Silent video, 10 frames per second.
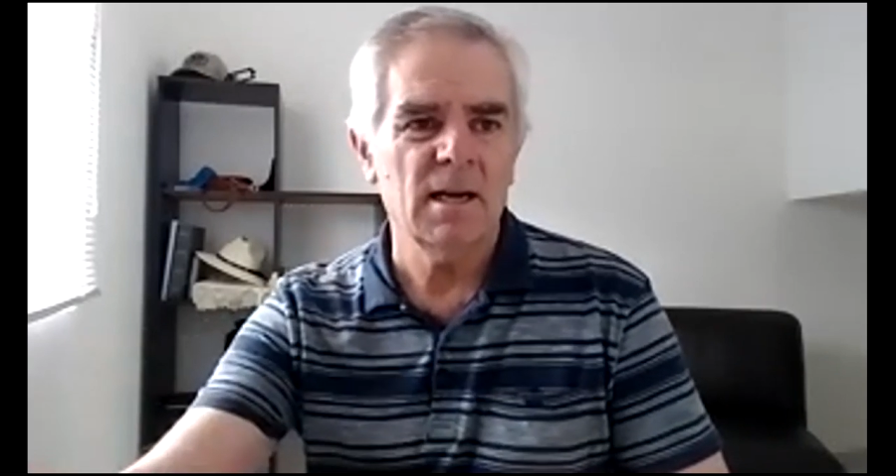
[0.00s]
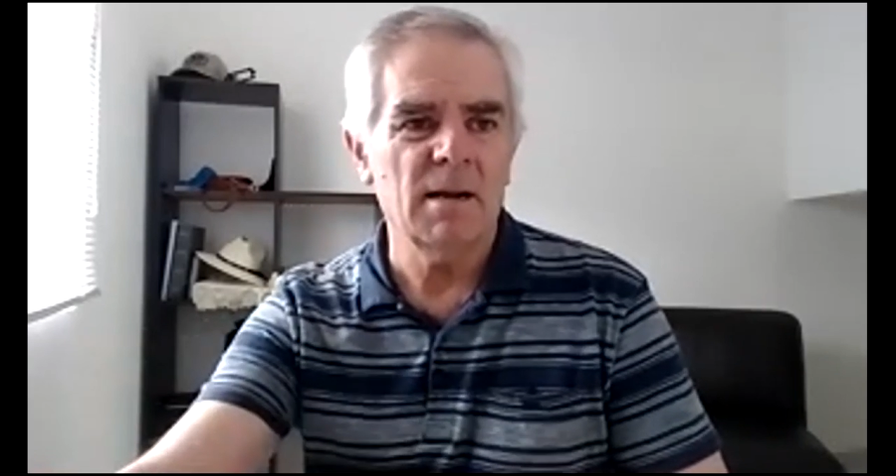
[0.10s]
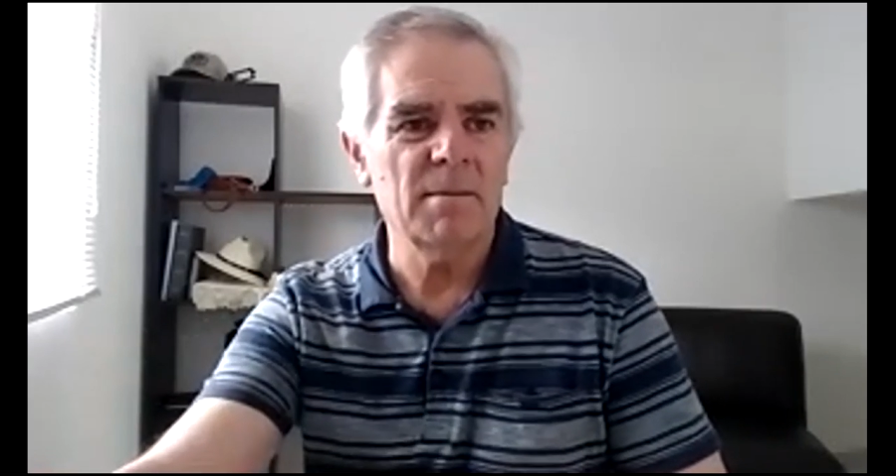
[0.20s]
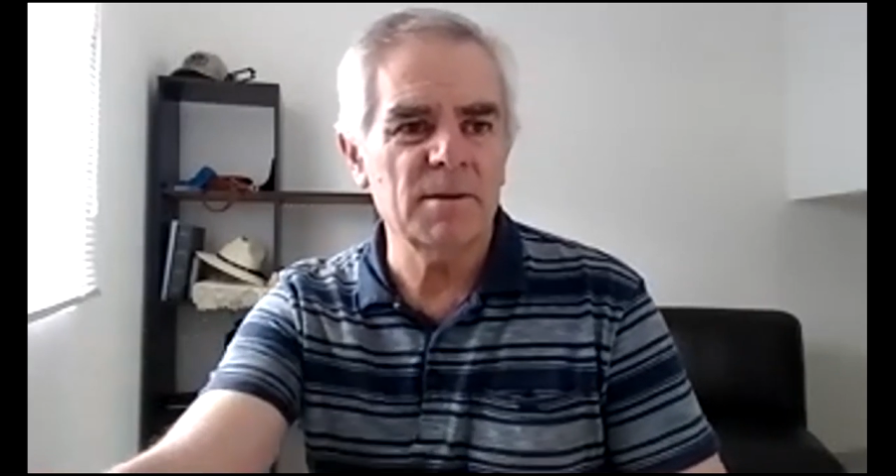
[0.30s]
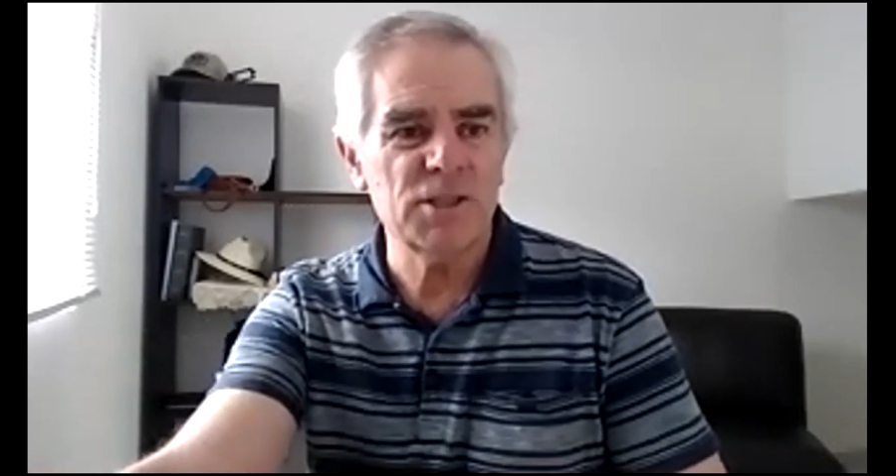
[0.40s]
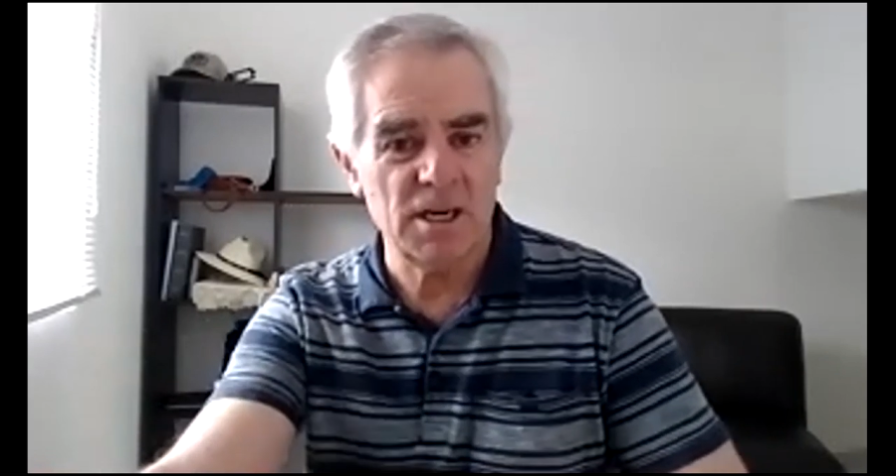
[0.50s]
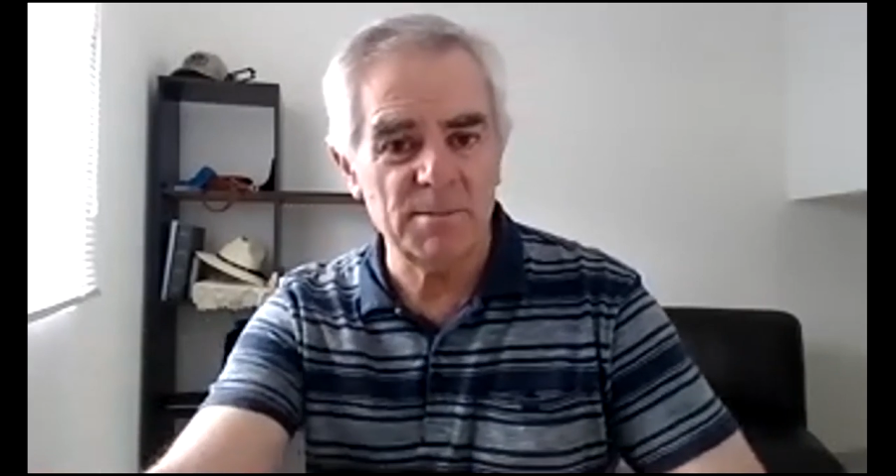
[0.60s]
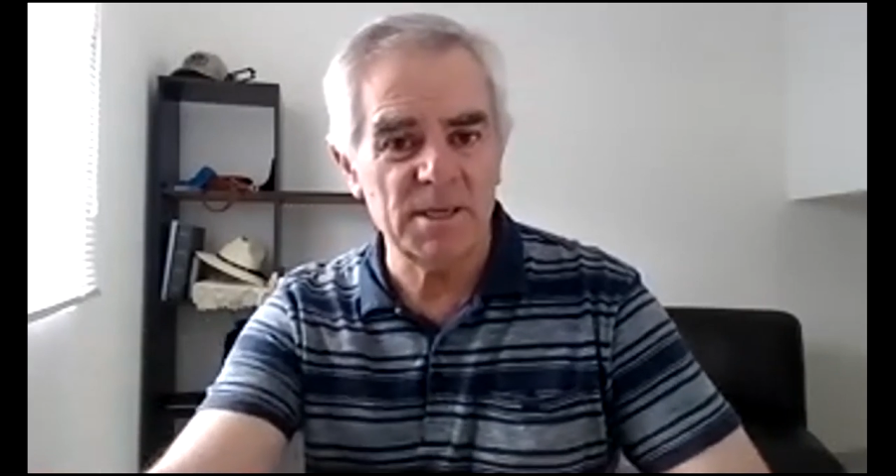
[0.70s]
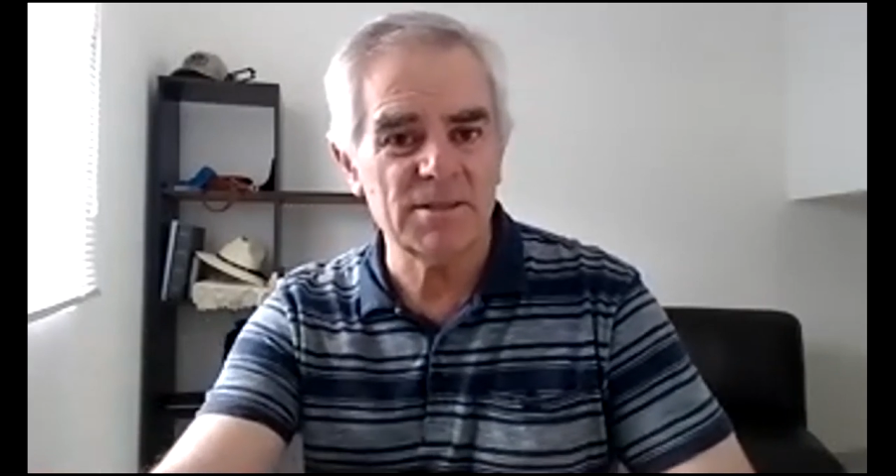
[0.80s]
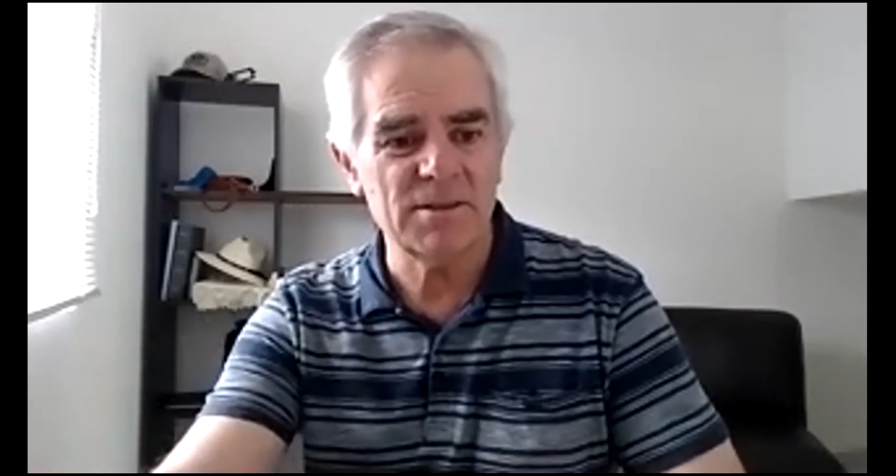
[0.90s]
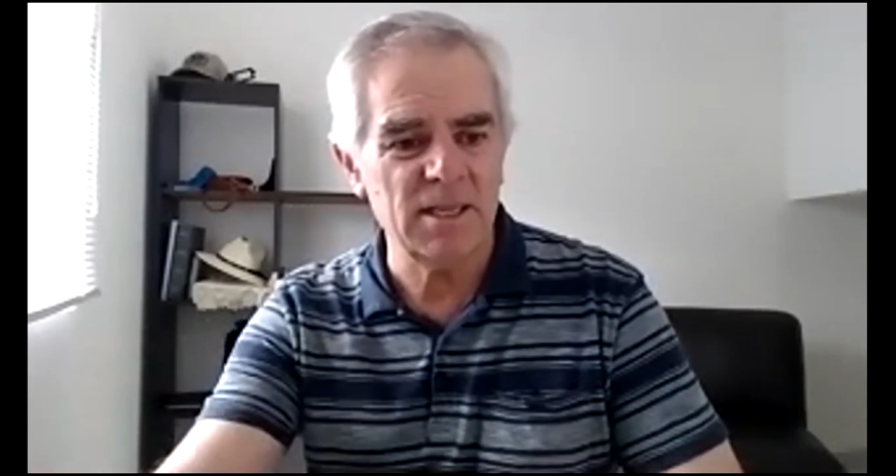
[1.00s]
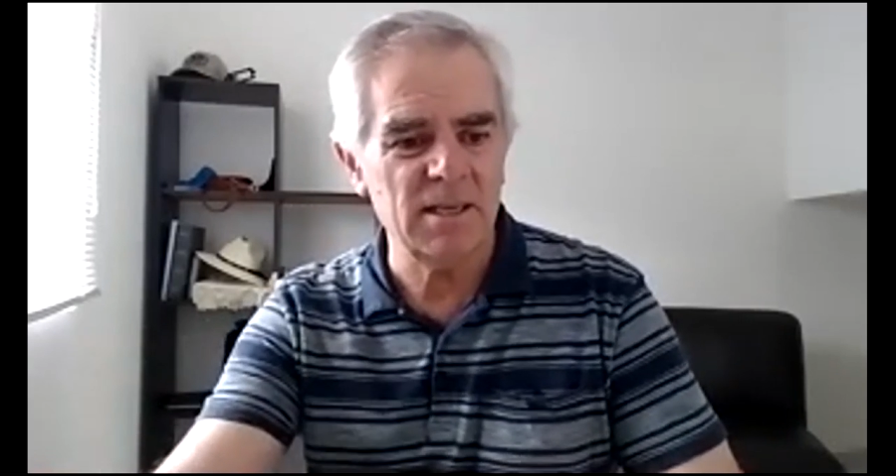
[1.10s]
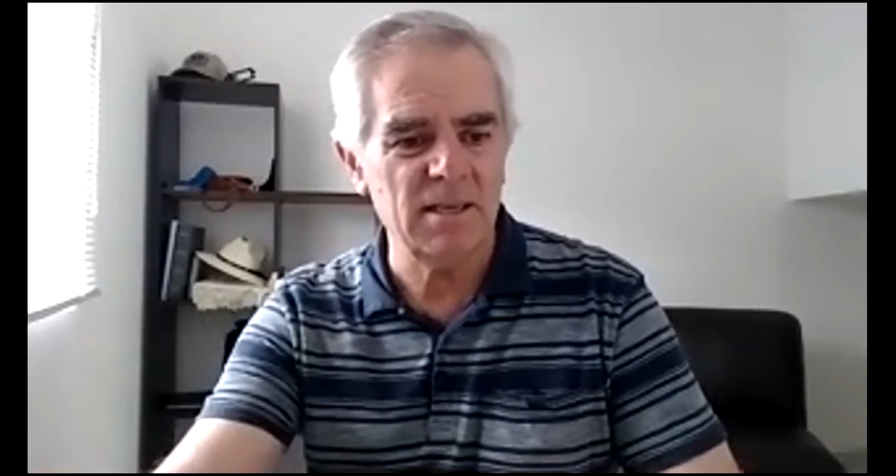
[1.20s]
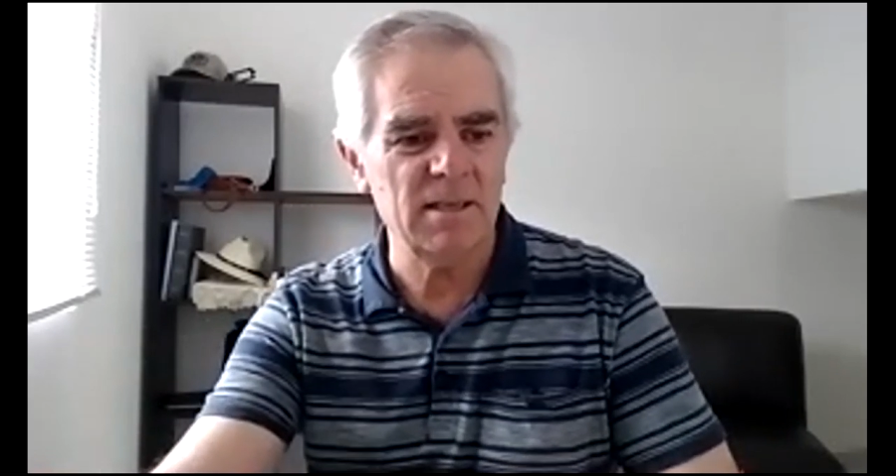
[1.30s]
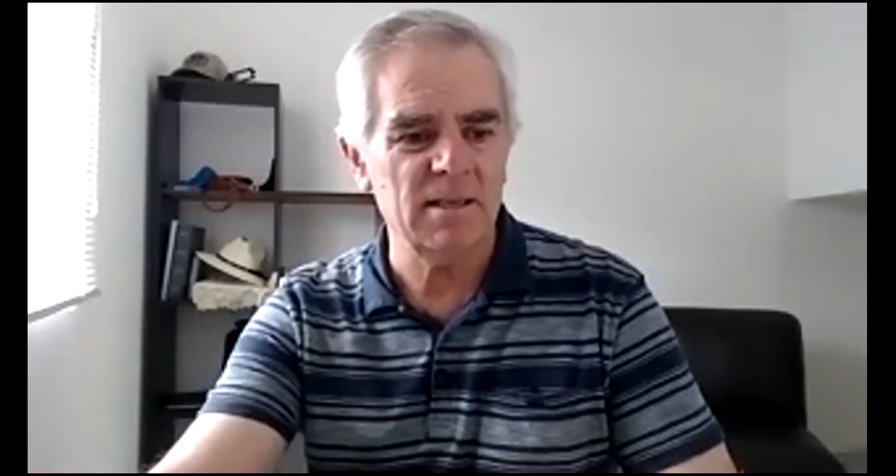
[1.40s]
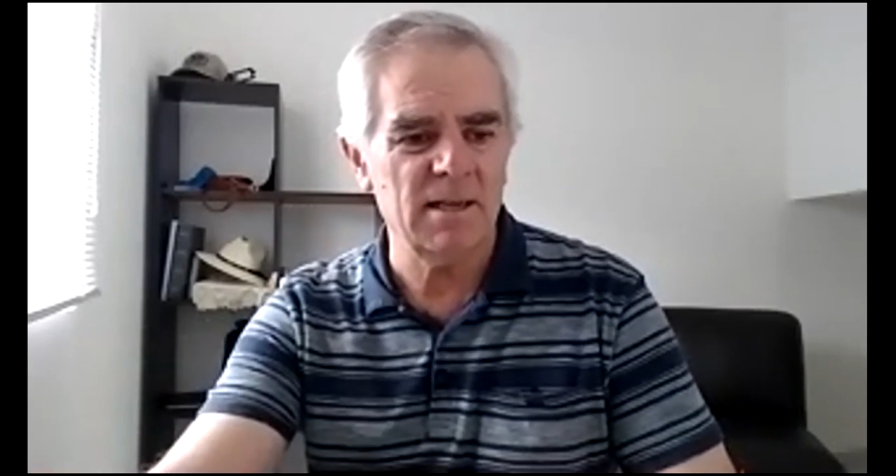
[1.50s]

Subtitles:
I will share my screen